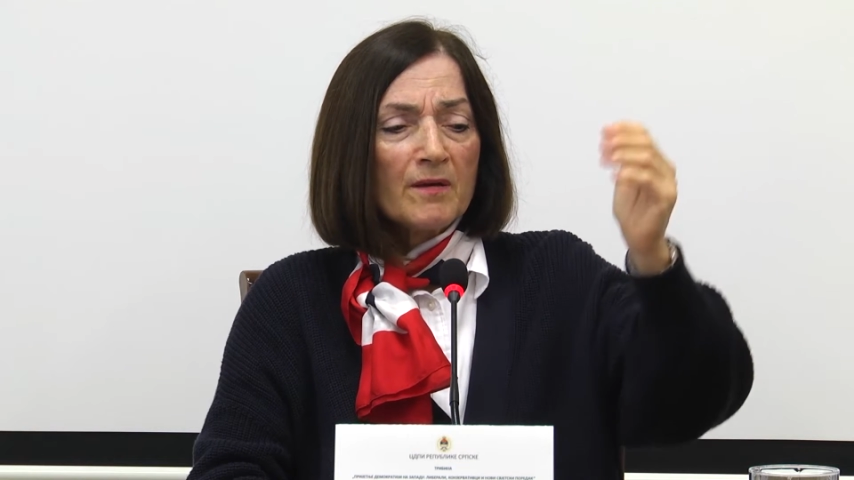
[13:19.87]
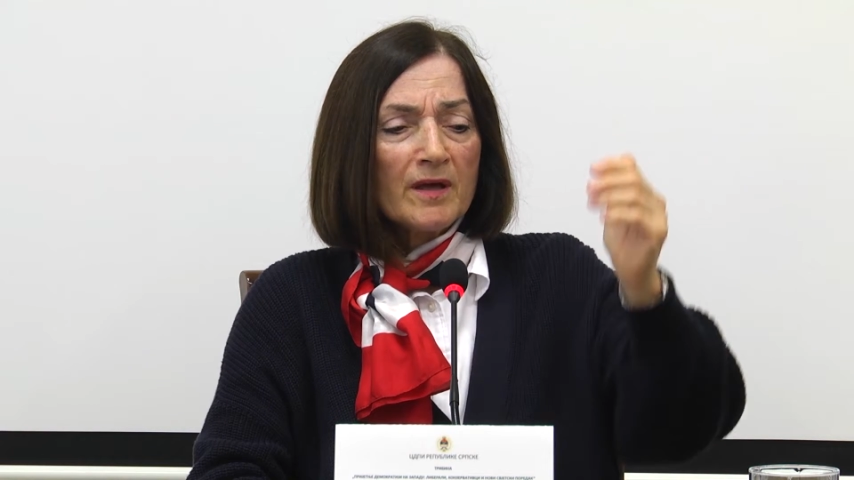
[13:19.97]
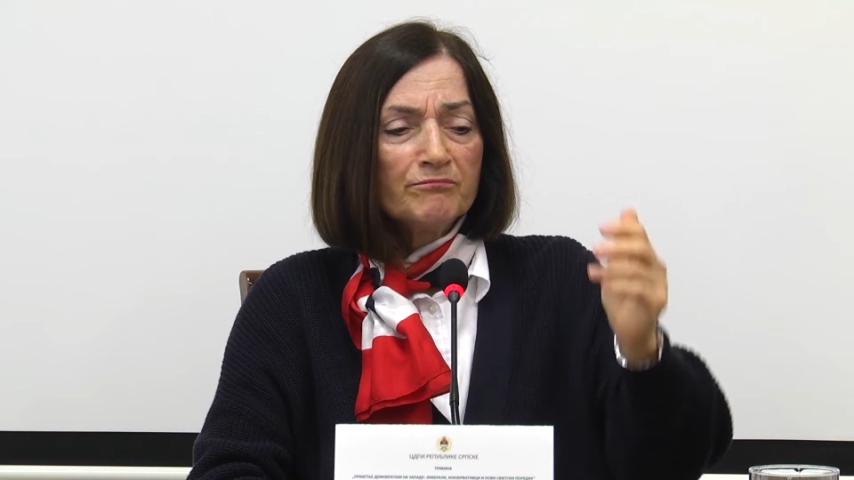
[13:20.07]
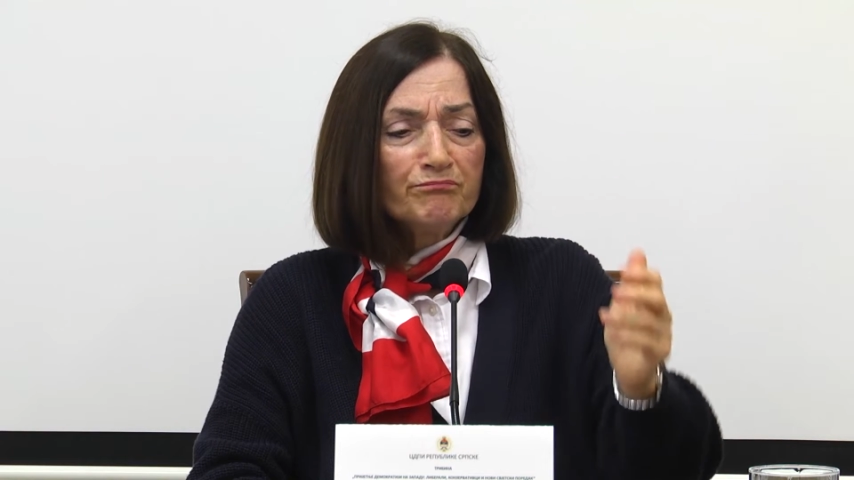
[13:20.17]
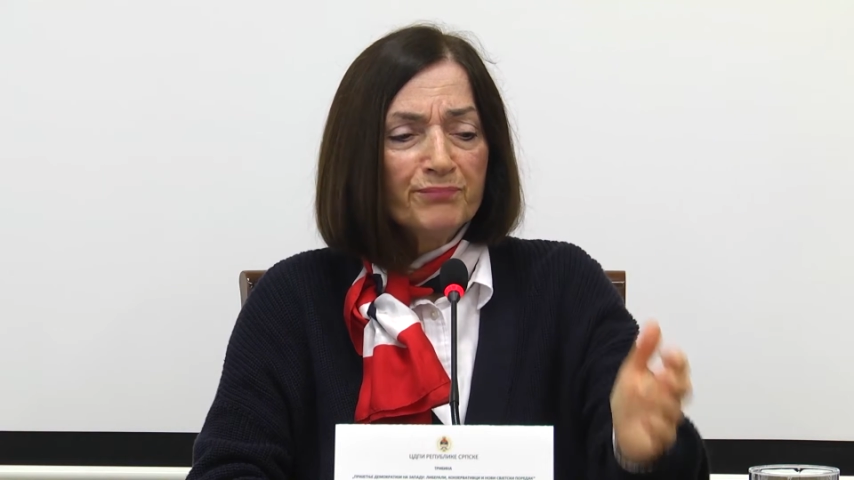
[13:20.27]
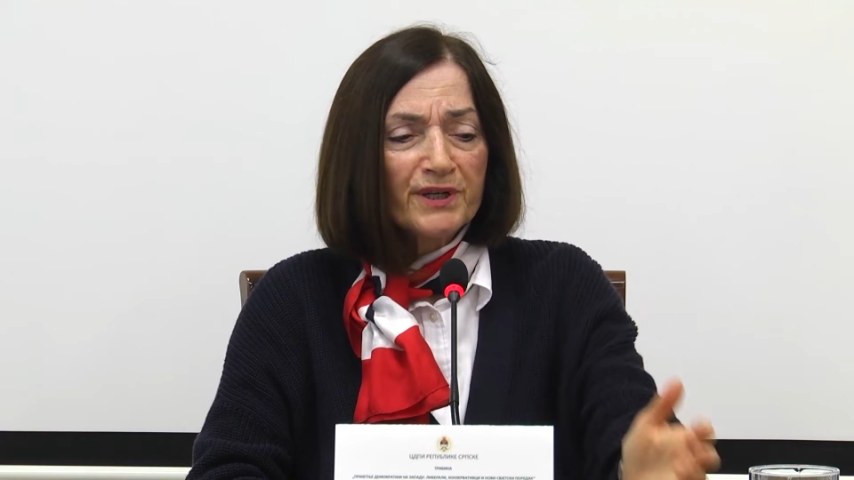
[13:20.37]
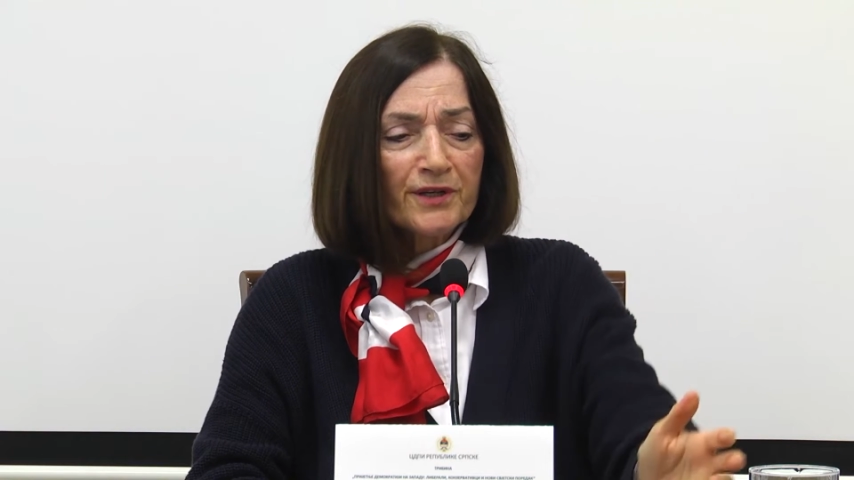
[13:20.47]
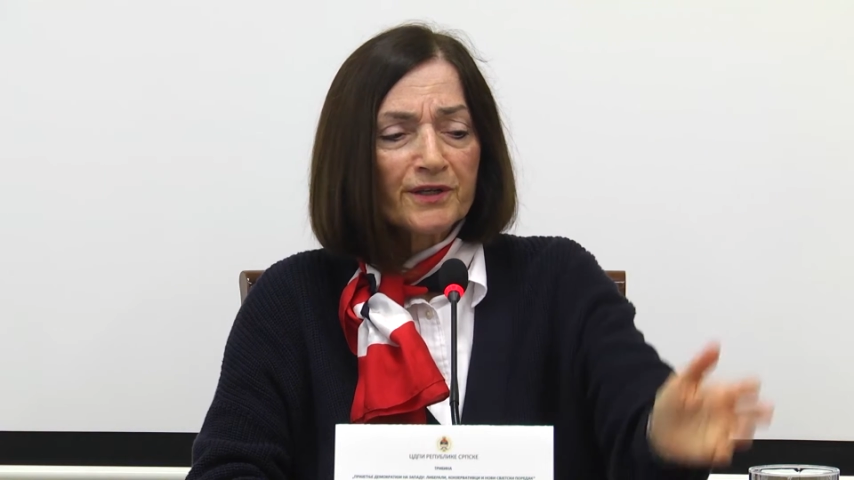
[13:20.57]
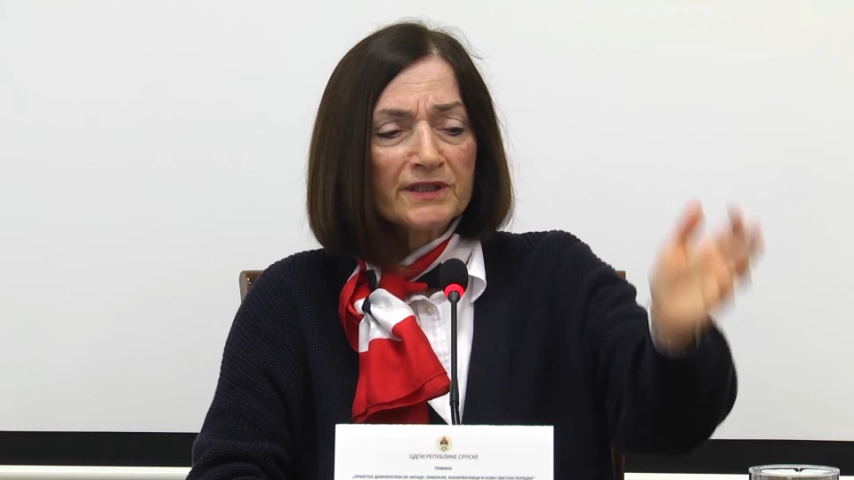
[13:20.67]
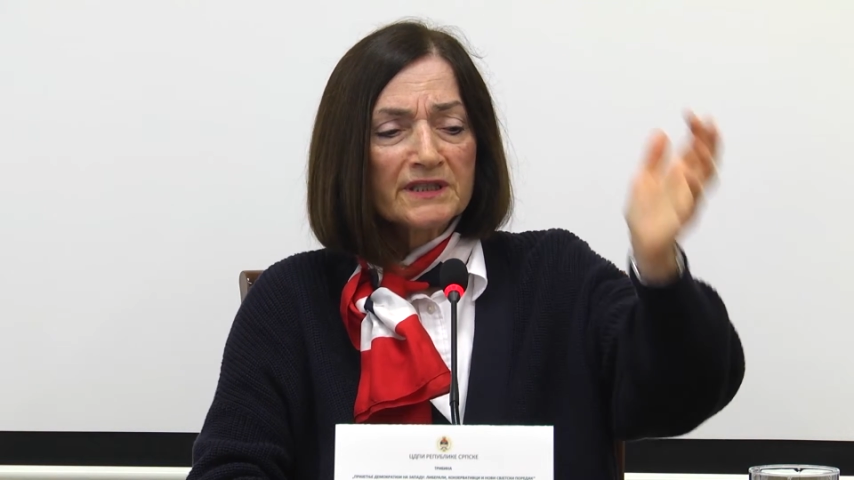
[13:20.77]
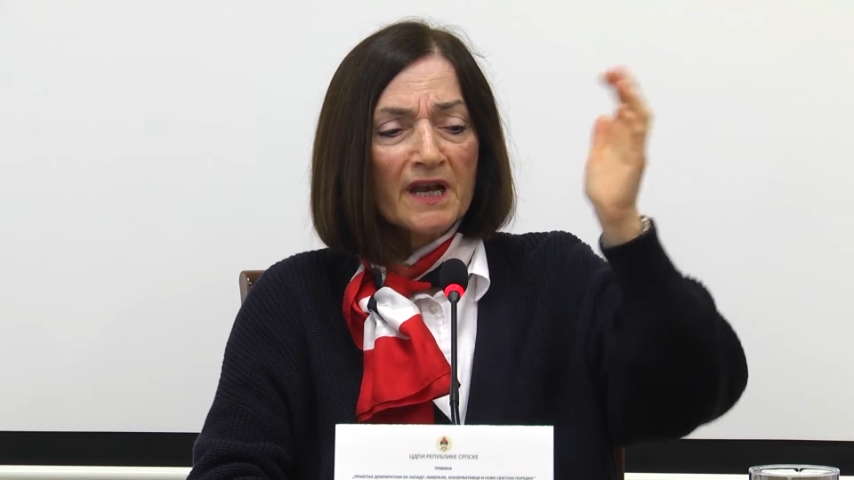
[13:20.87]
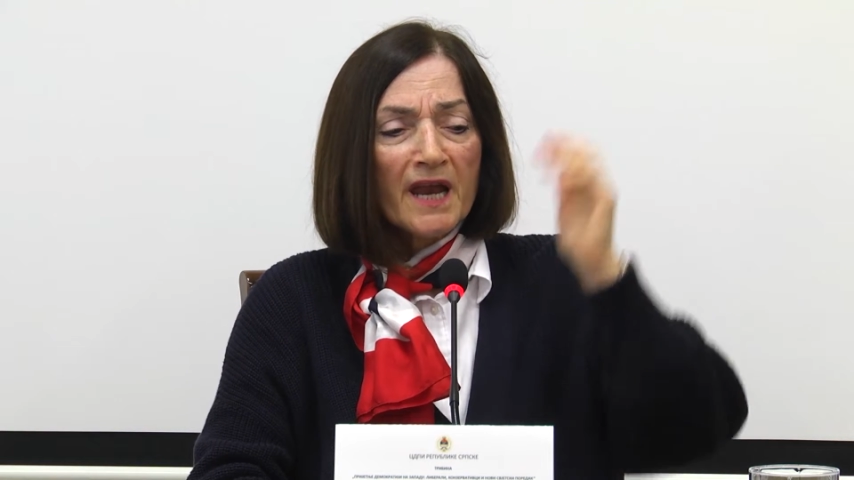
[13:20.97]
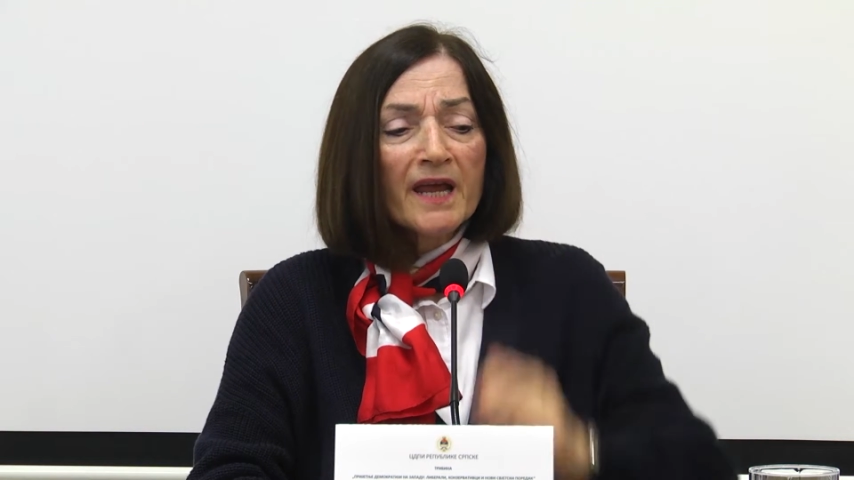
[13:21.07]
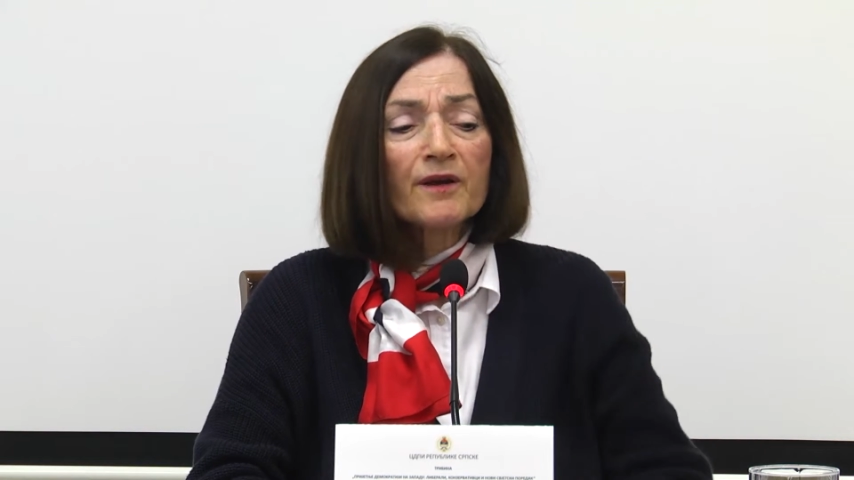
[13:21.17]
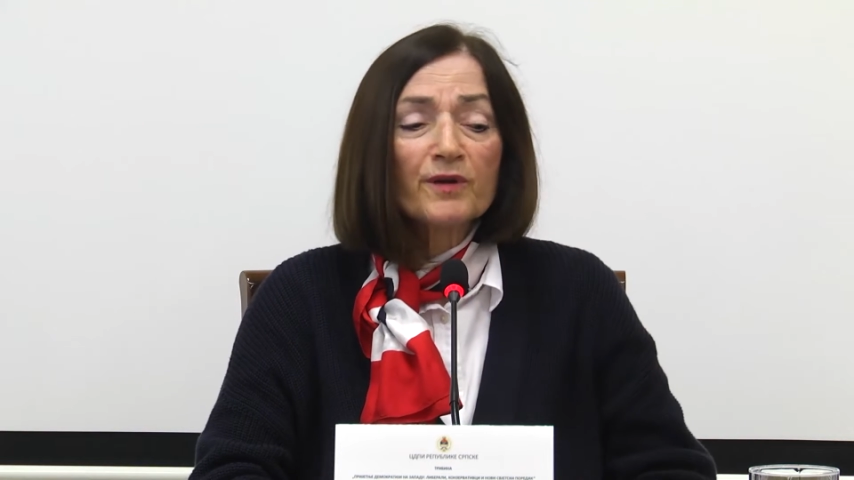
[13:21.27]
and bitterness and
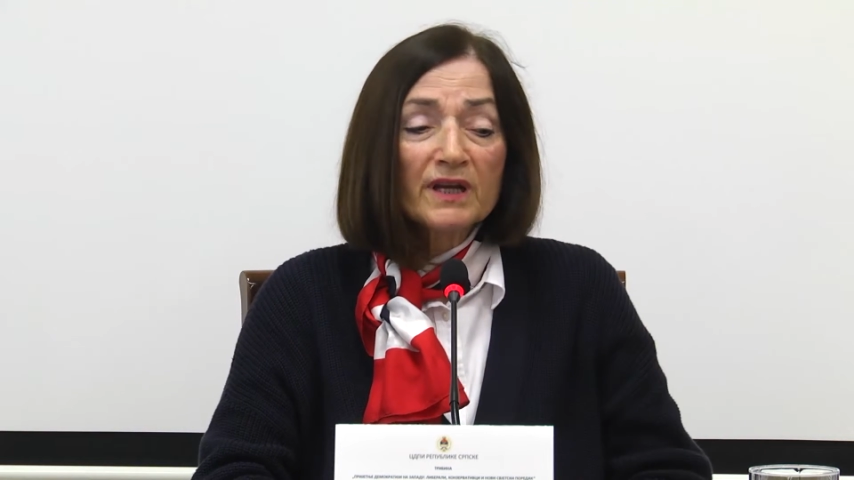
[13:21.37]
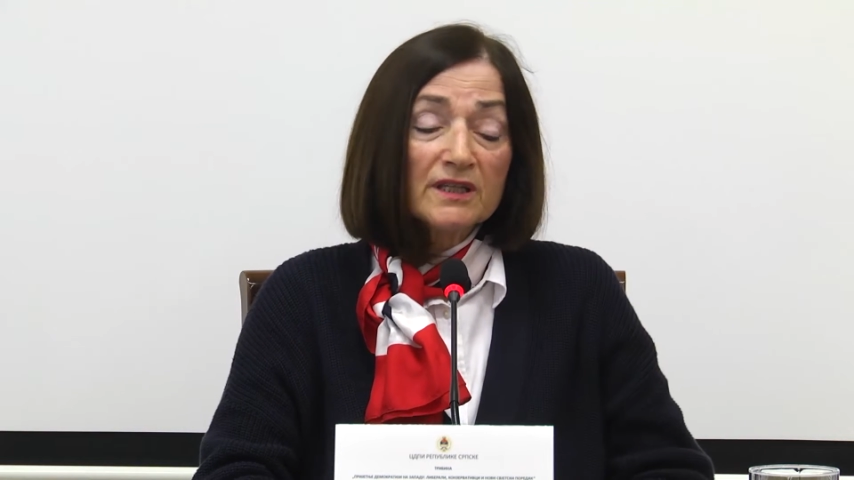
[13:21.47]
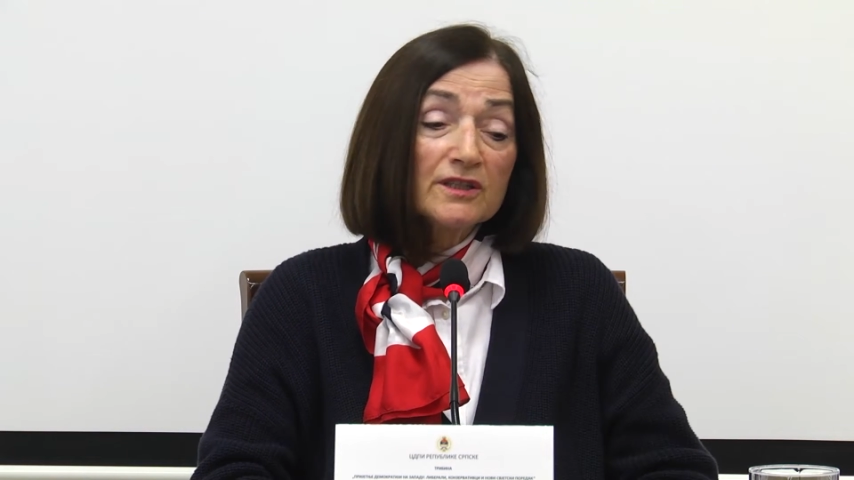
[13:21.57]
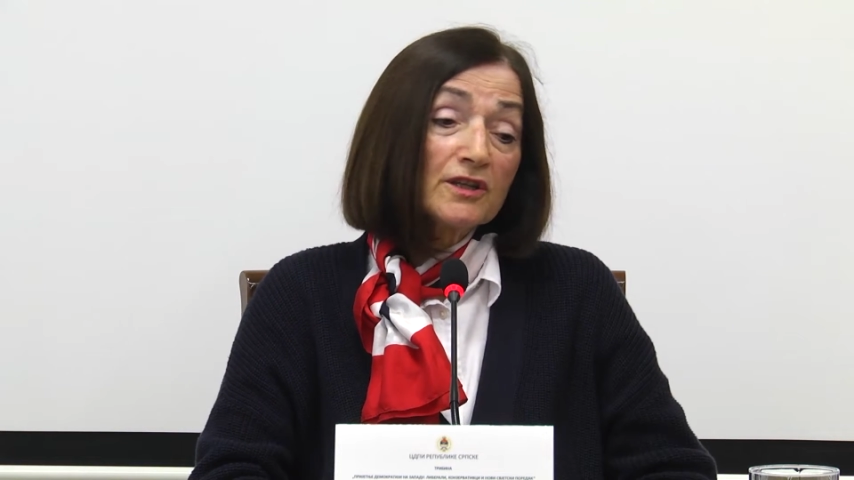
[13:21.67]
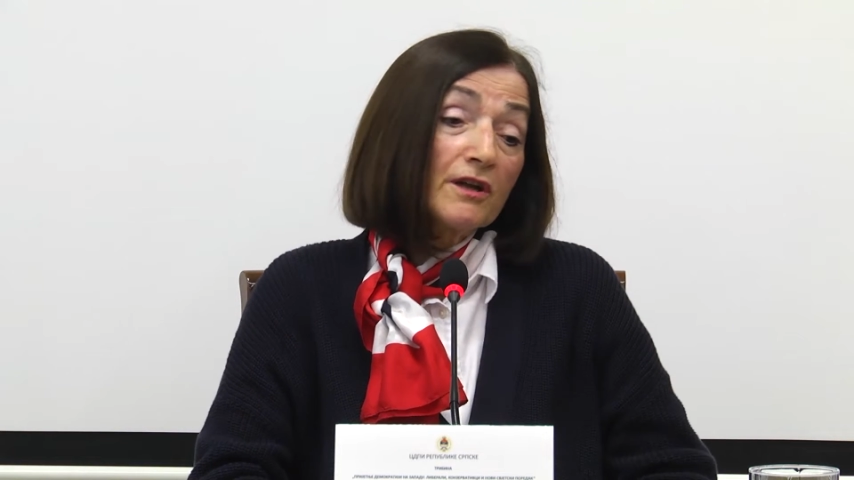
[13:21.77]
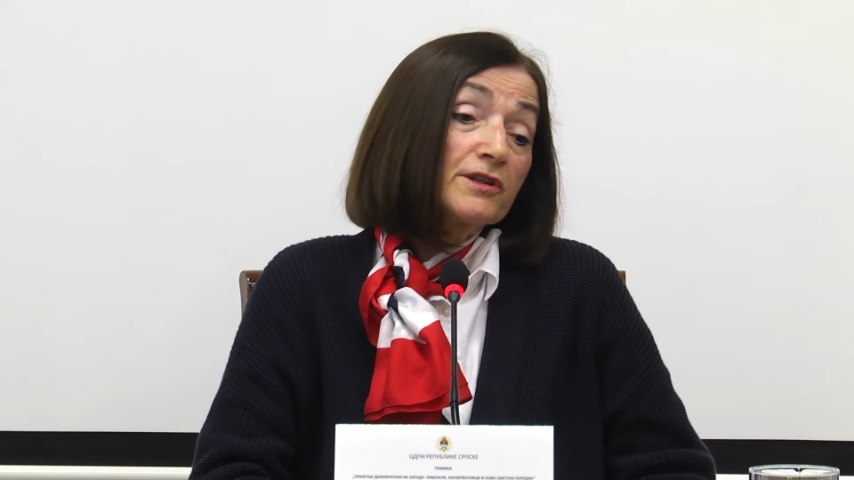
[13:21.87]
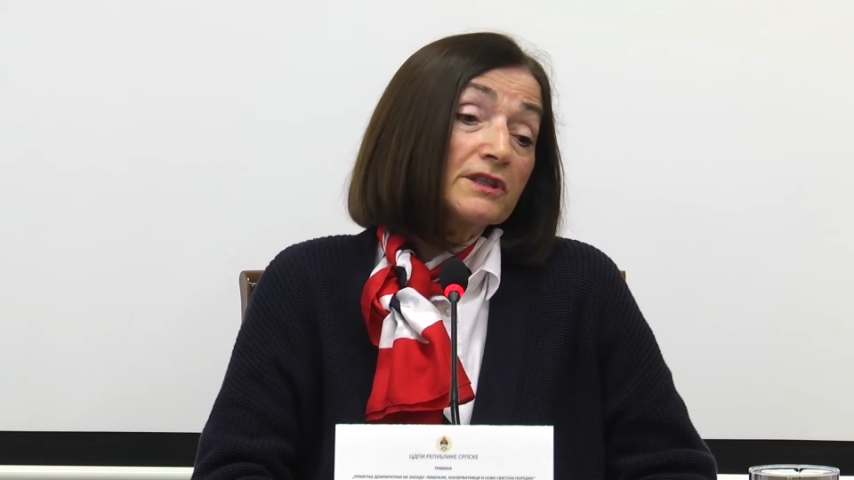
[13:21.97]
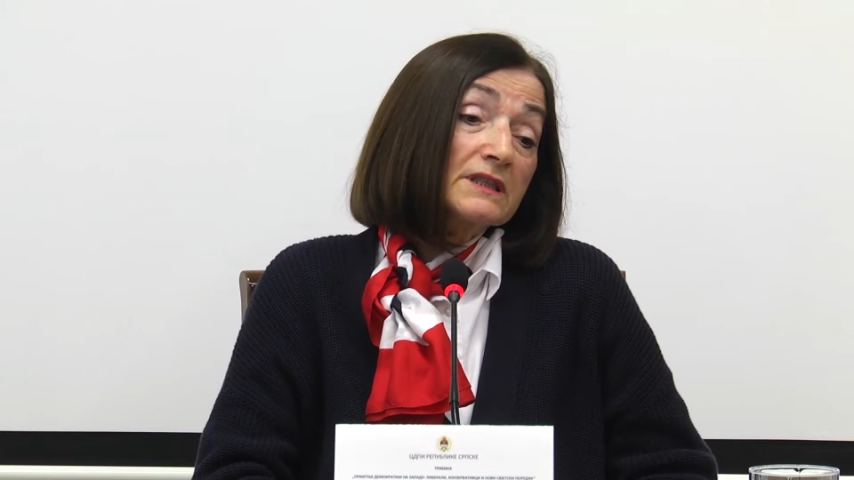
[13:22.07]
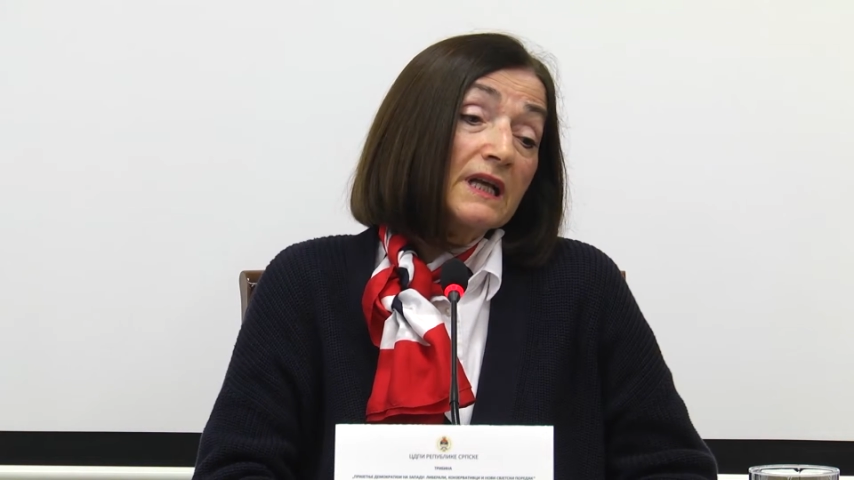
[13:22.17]
angry at each other.